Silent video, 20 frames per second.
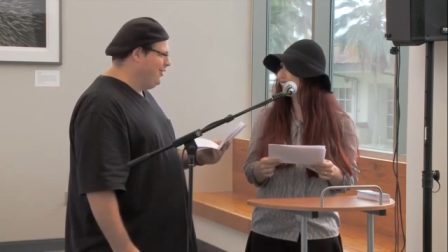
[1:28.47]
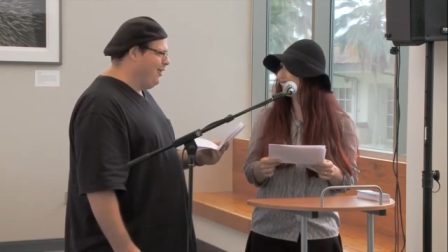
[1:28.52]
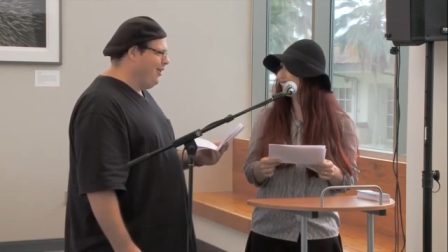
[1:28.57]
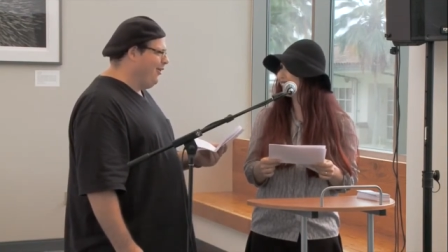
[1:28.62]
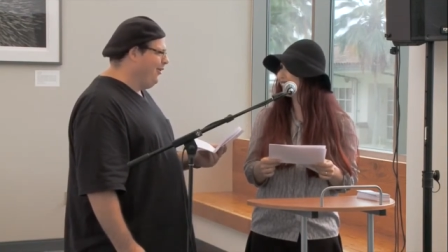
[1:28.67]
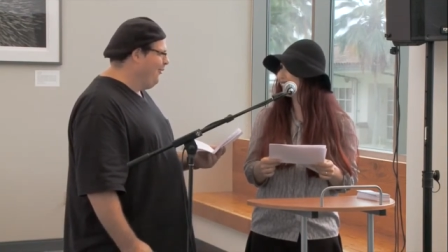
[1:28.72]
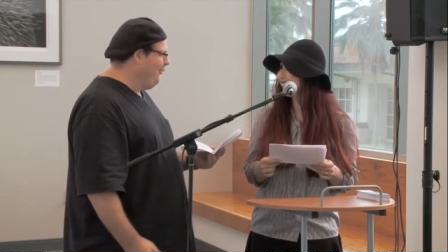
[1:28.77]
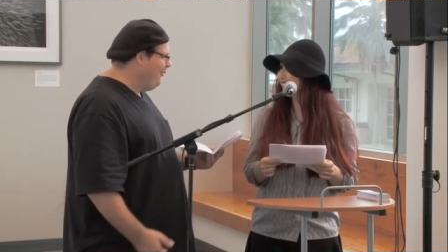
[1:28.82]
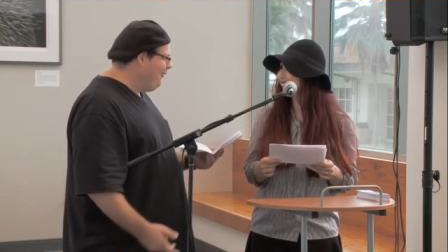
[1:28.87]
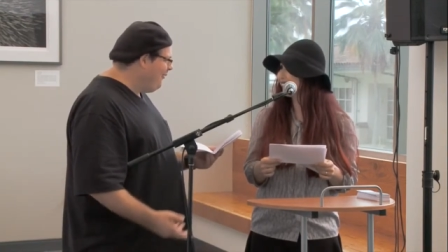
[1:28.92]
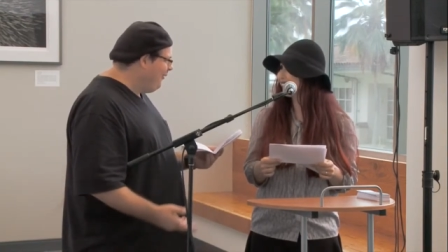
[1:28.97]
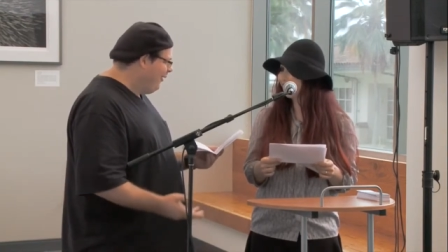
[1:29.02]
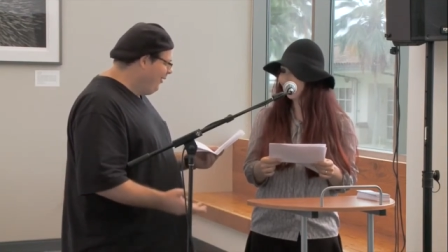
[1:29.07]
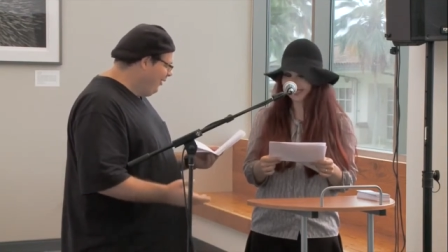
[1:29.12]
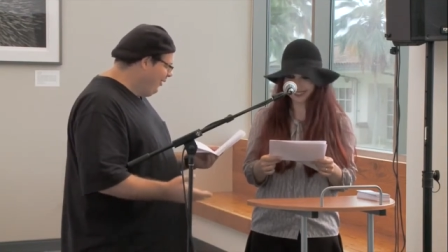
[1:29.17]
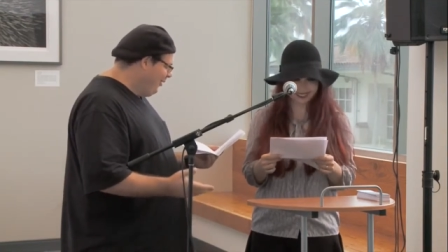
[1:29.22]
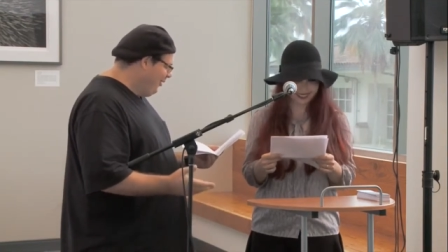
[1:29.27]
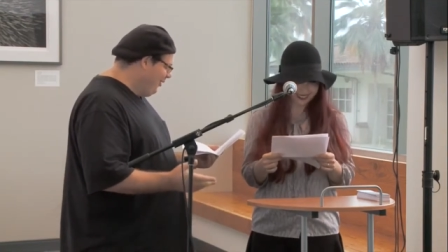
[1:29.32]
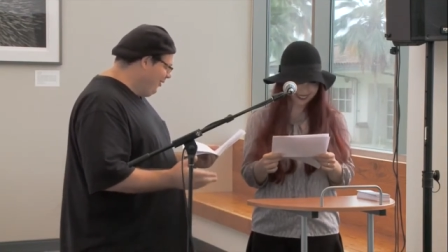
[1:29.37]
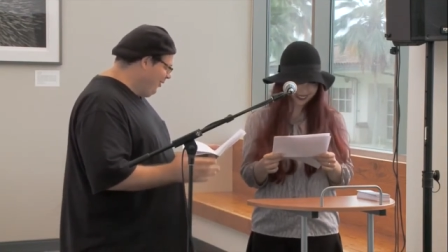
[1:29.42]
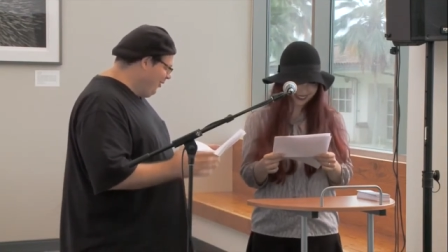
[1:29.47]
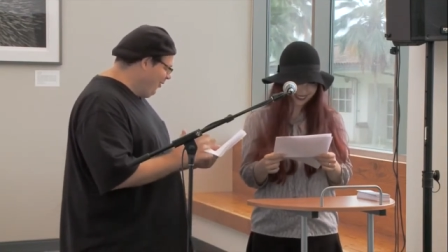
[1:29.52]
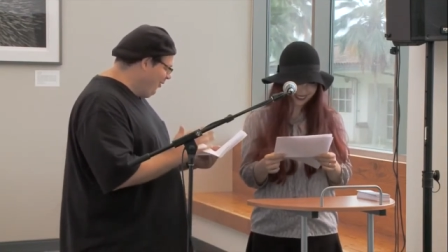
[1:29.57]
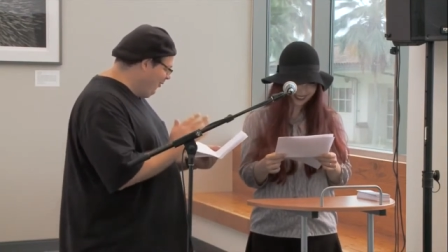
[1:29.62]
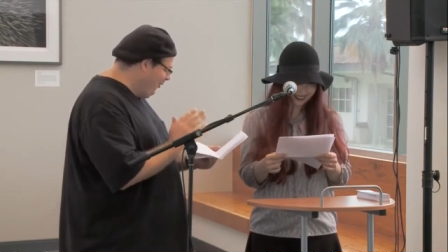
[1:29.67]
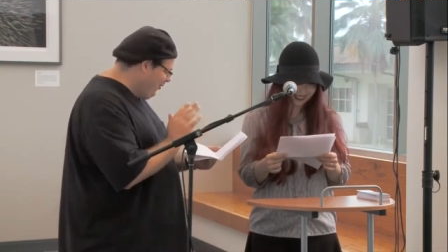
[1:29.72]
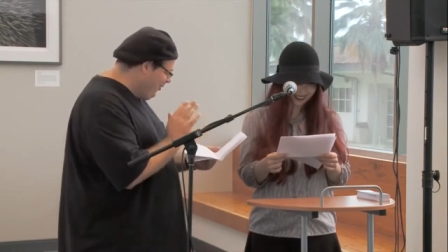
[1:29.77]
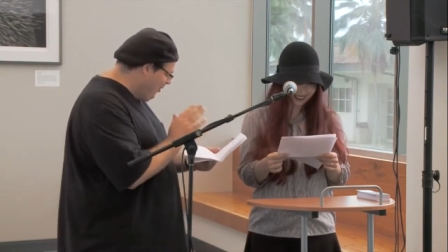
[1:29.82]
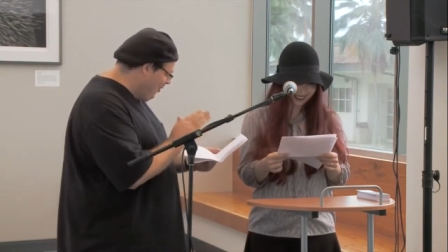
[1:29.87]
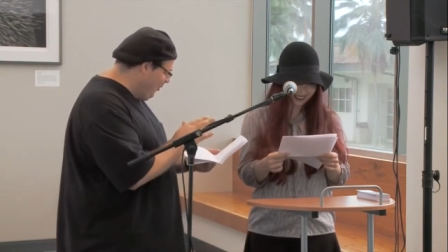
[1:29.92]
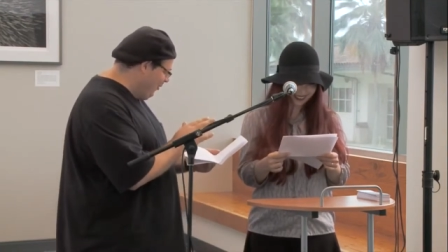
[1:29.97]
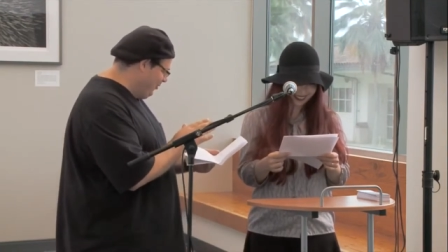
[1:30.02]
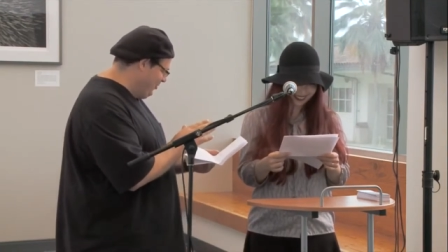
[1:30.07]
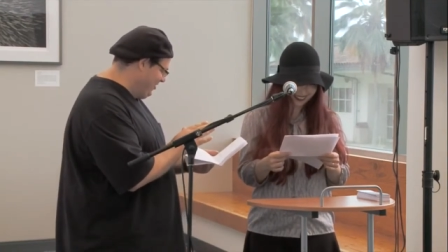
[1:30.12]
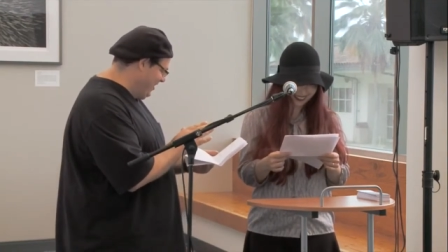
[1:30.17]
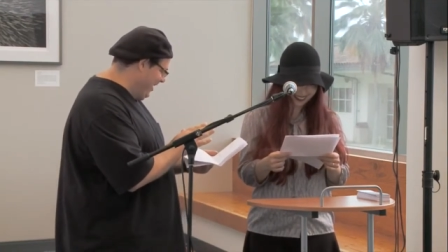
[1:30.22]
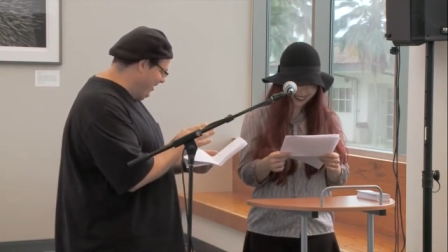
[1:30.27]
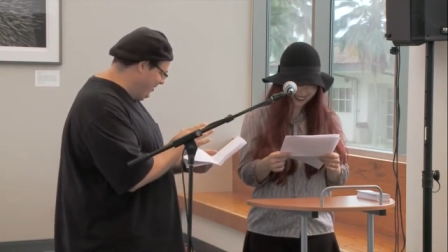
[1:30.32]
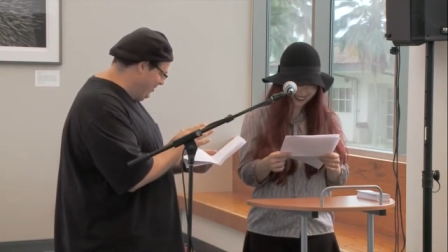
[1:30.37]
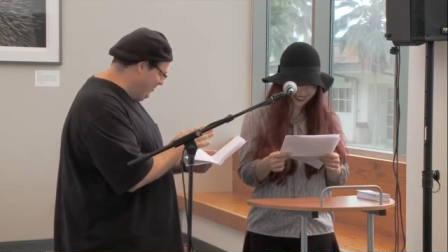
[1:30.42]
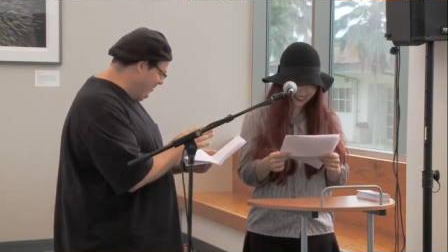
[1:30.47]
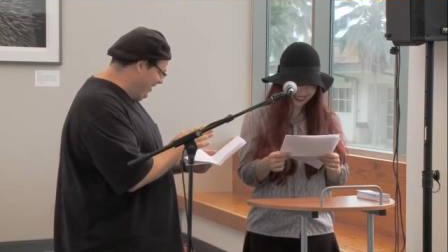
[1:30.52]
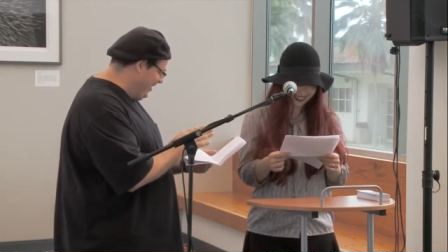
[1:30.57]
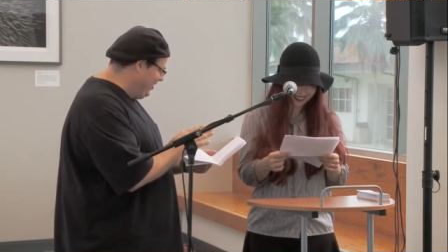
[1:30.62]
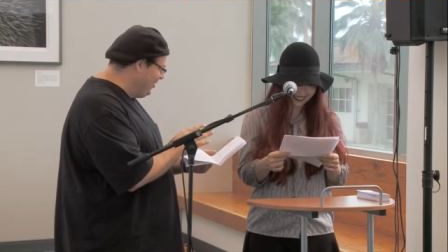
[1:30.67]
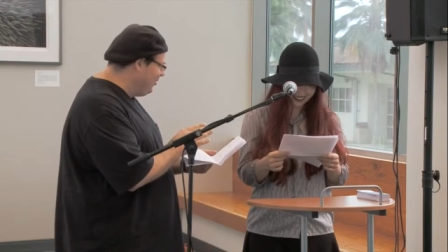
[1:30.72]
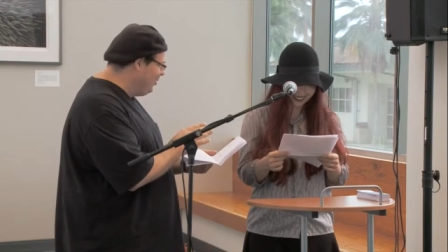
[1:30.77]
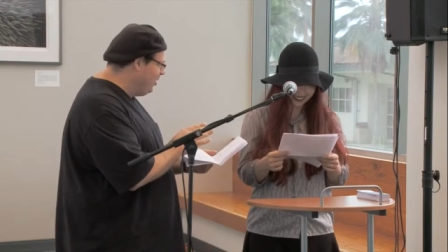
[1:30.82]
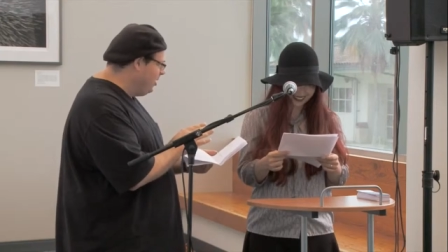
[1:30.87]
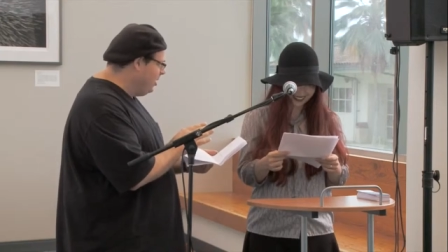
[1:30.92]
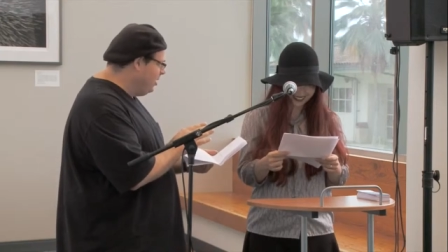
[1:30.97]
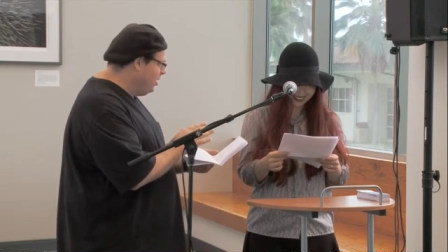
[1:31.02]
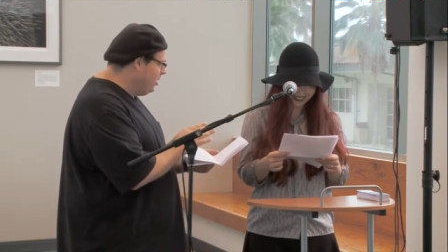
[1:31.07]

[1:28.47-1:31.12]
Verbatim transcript: no, no, no, Salome, you,